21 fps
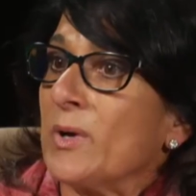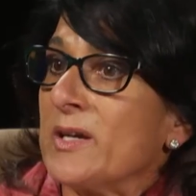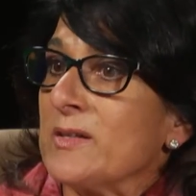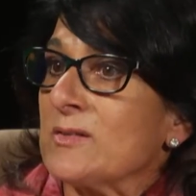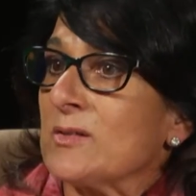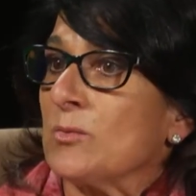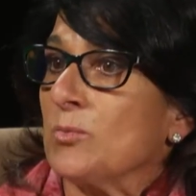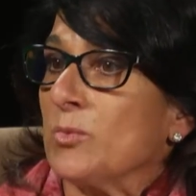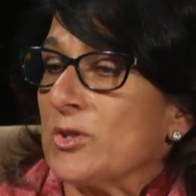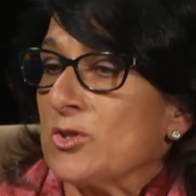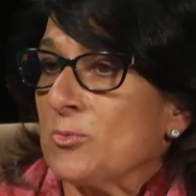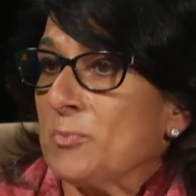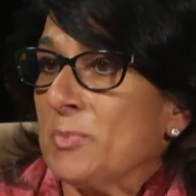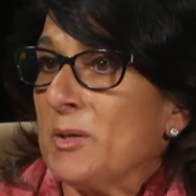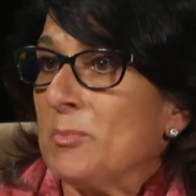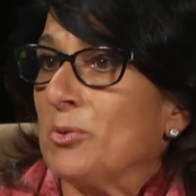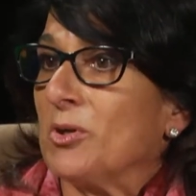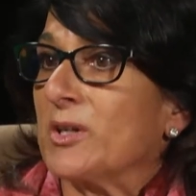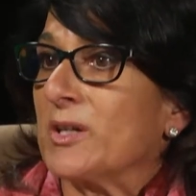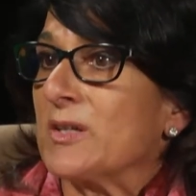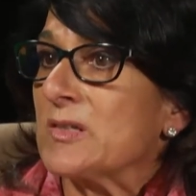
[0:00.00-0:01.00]
of ways in which
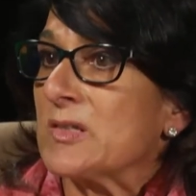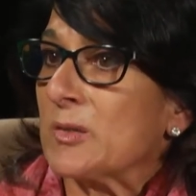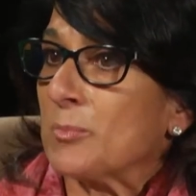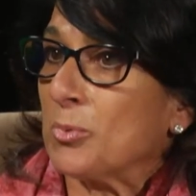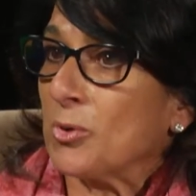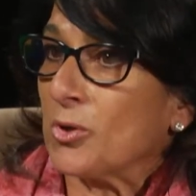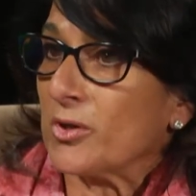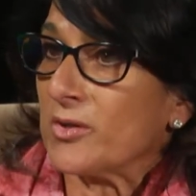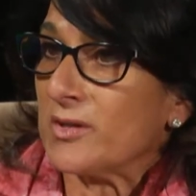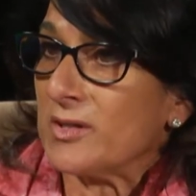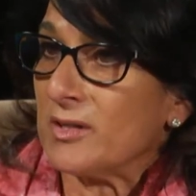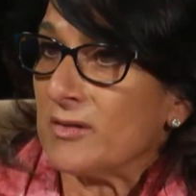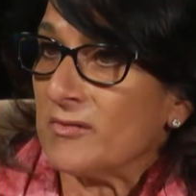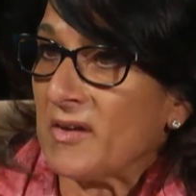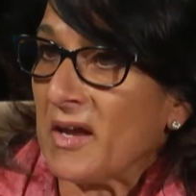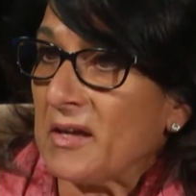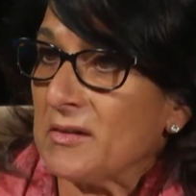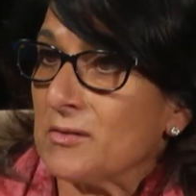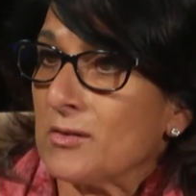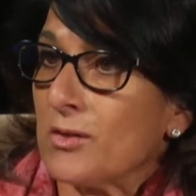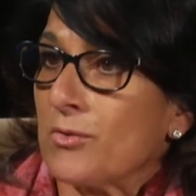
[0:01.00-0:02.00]
people can support the
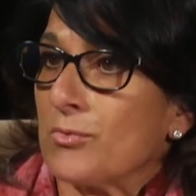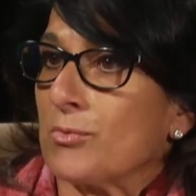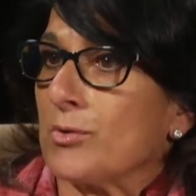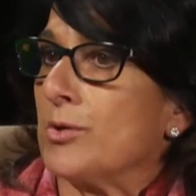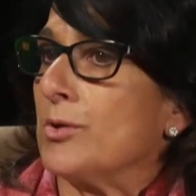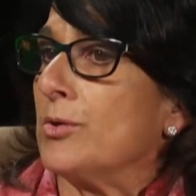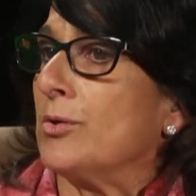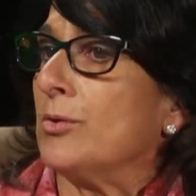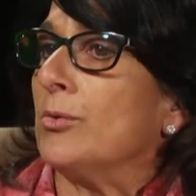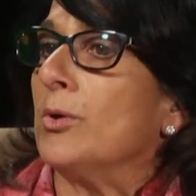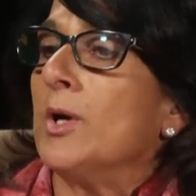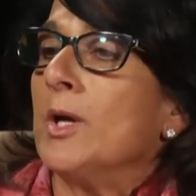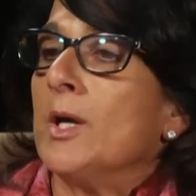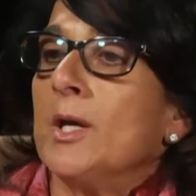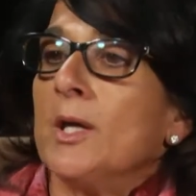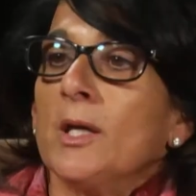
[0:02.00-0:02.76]
event through